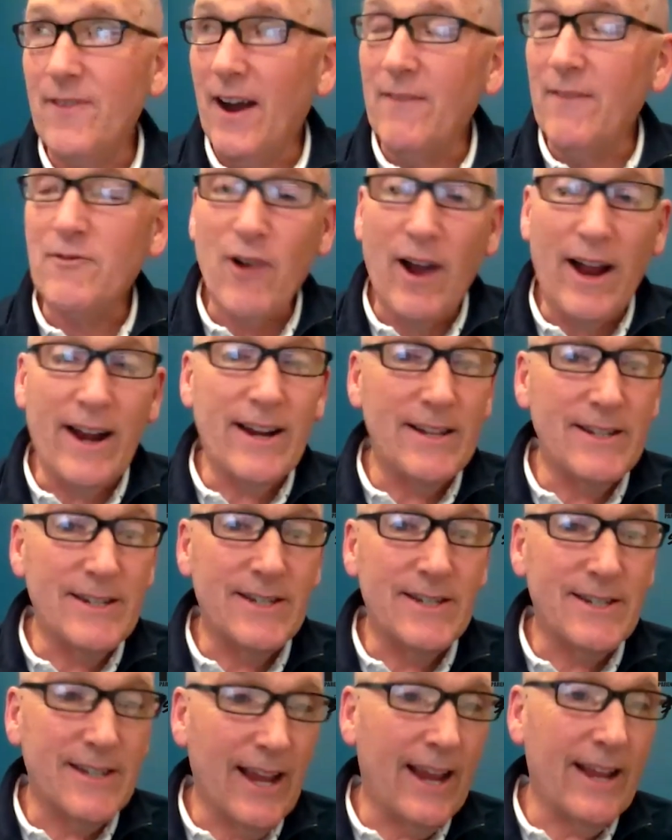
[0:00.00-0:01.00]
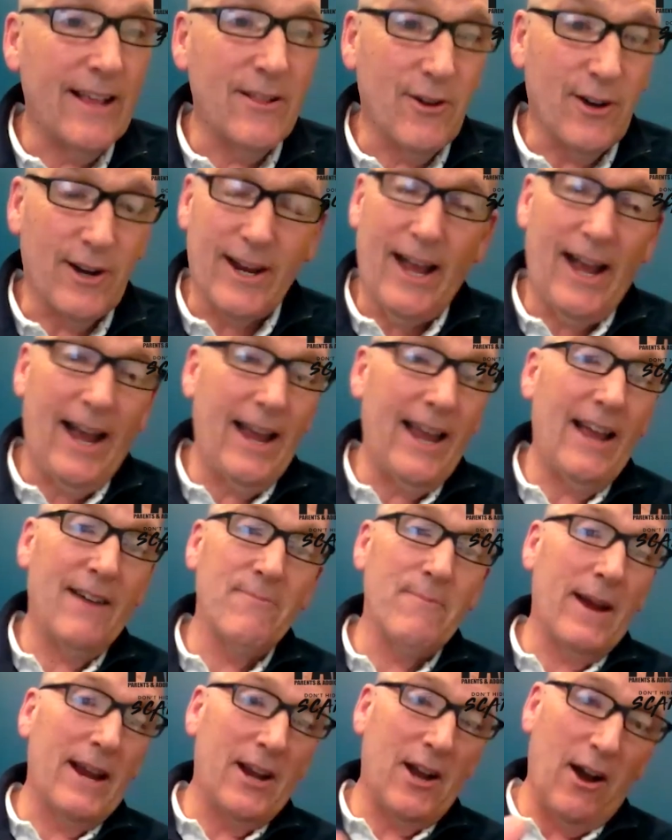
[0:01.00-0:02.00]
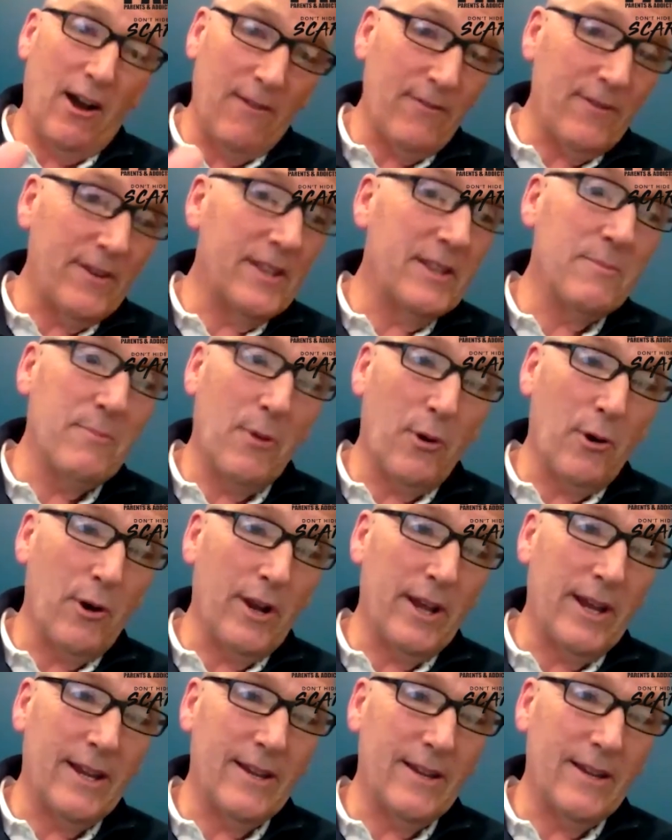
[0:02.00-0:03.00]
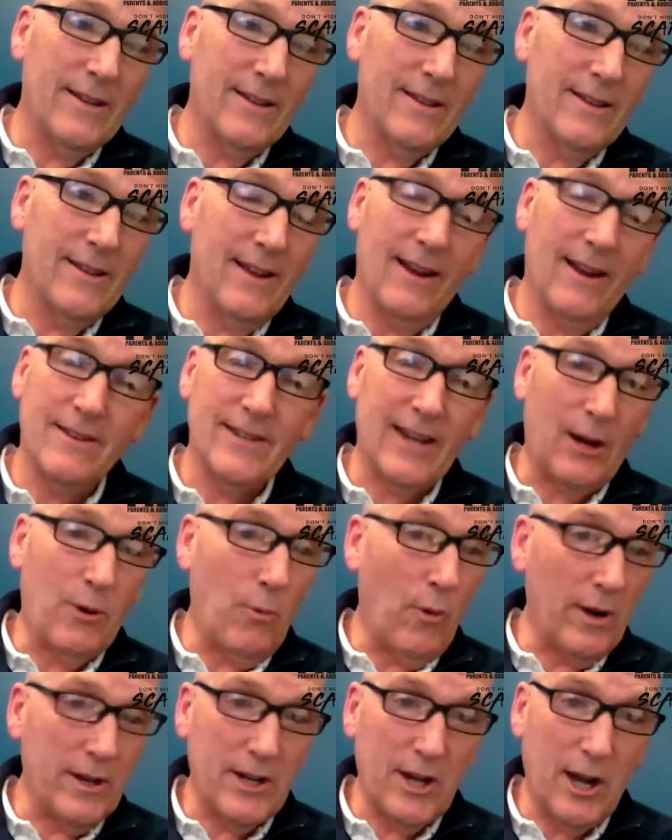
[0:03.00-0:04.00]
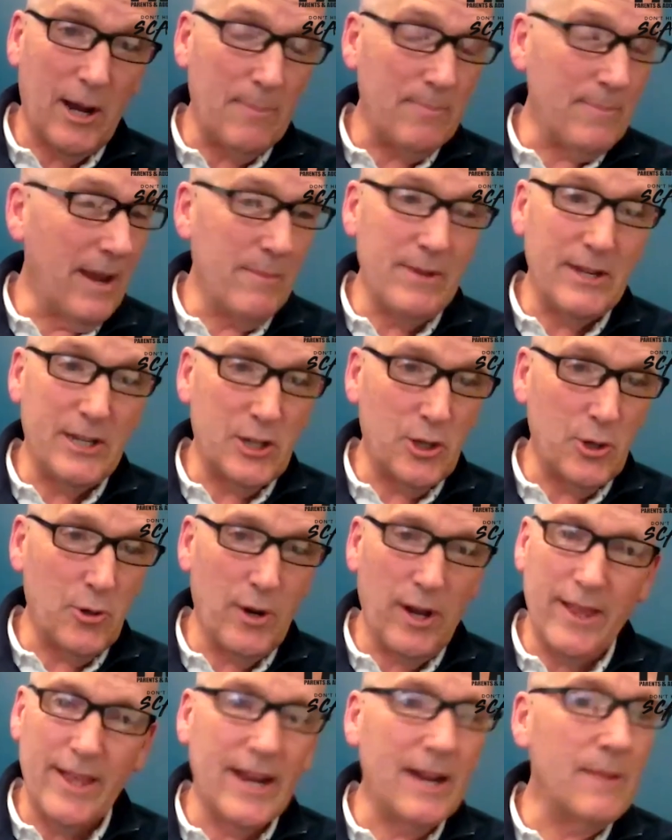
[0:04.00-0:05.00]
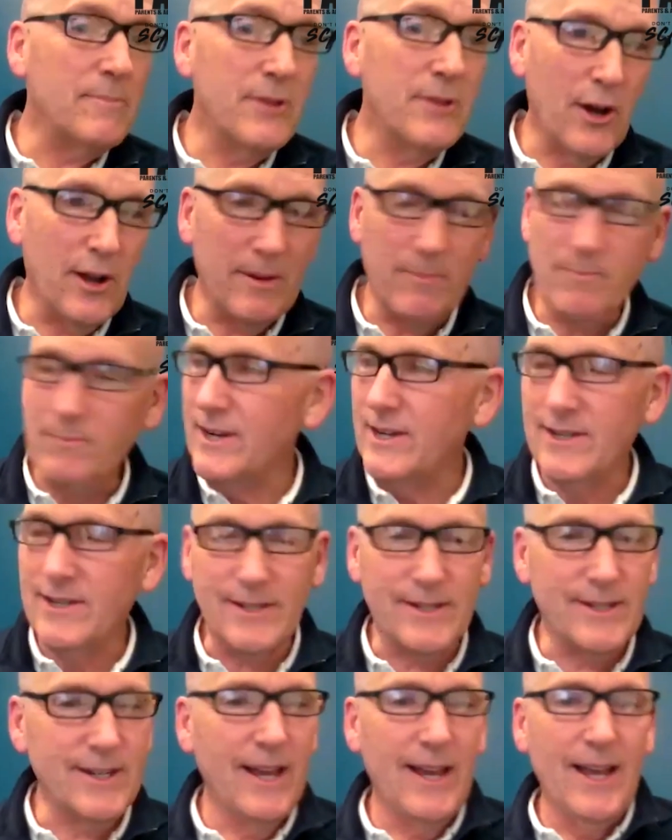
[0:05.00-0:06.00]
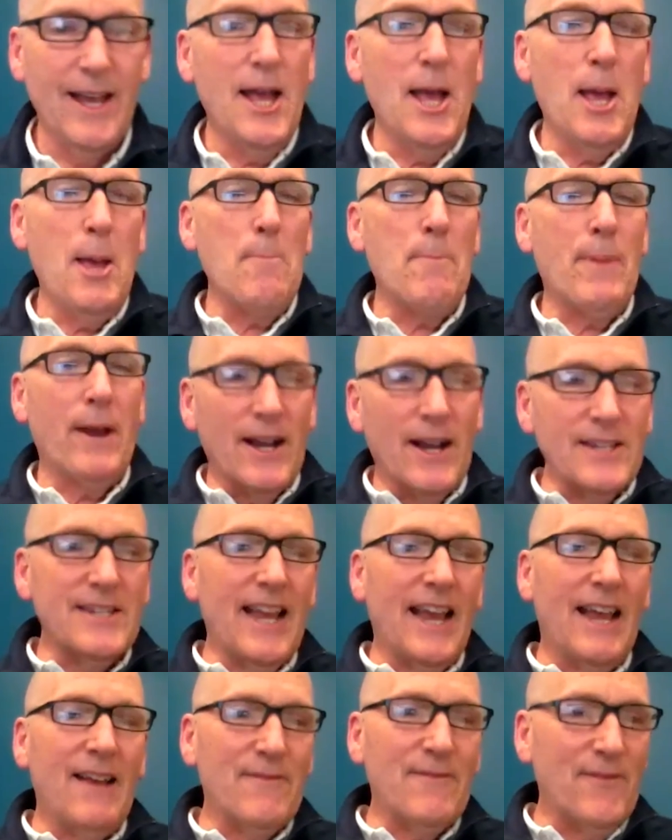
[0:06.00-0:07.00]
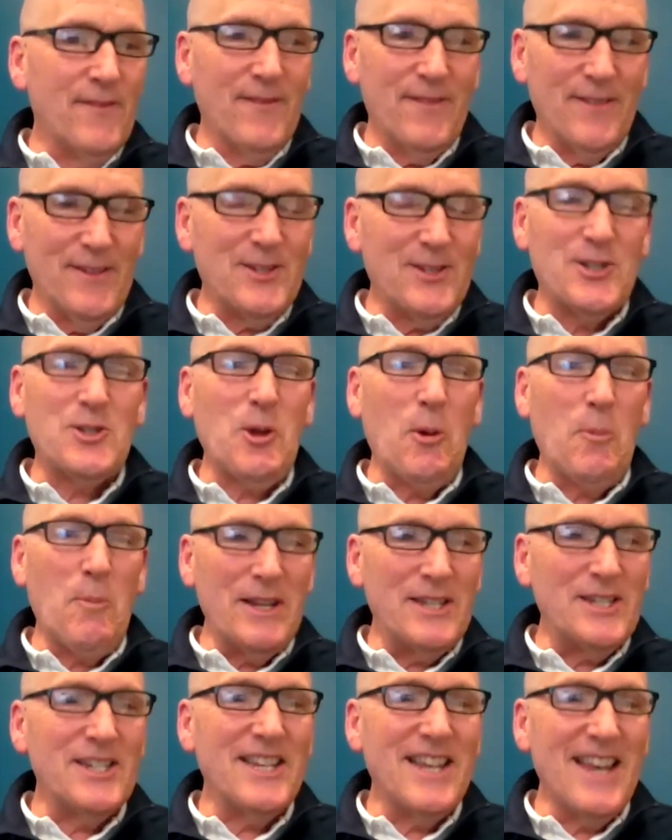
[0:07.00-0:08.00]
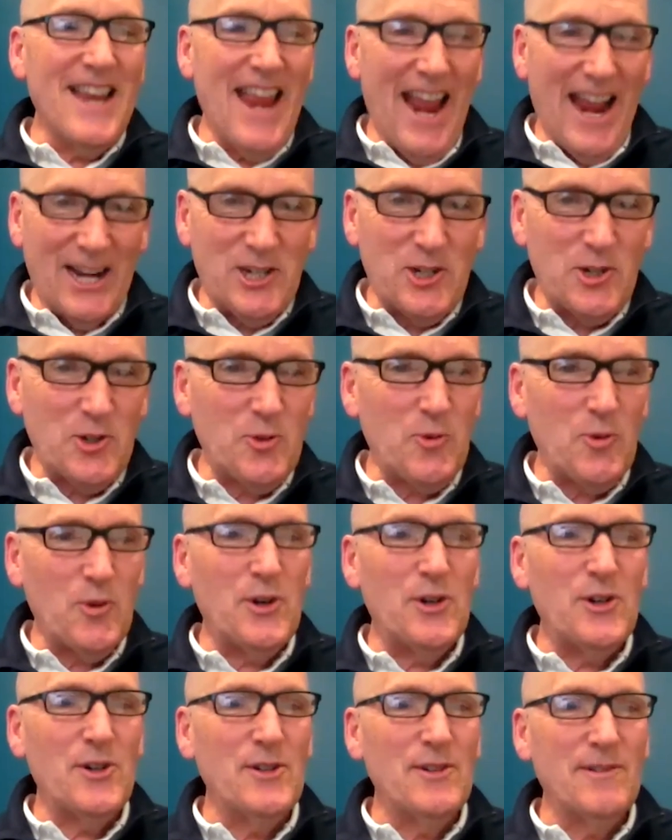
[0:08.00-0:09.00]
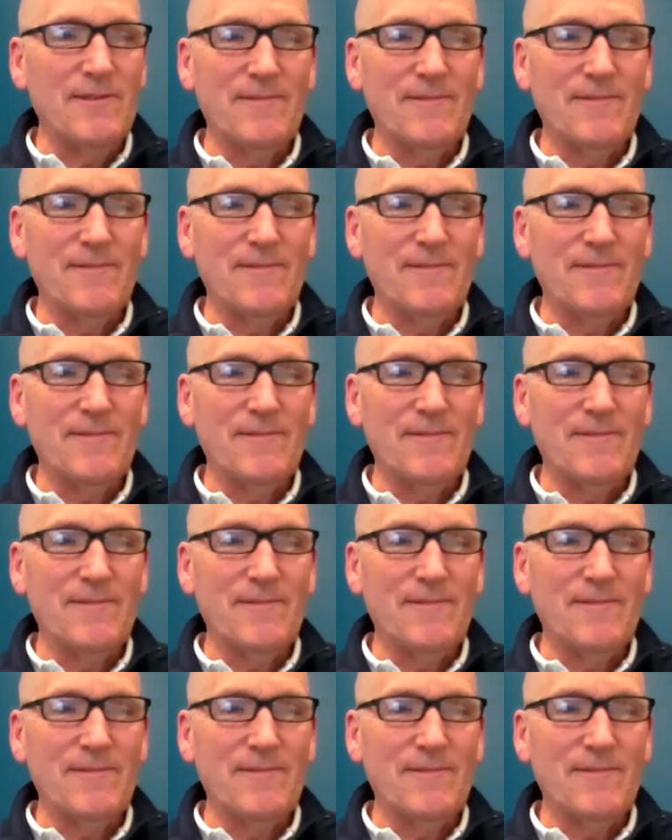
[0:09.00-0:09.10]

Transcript: tried to just say, look, I have my coffee in the morning and it's like 1 cup, maybe 2, and then I'm done because I have so much natural,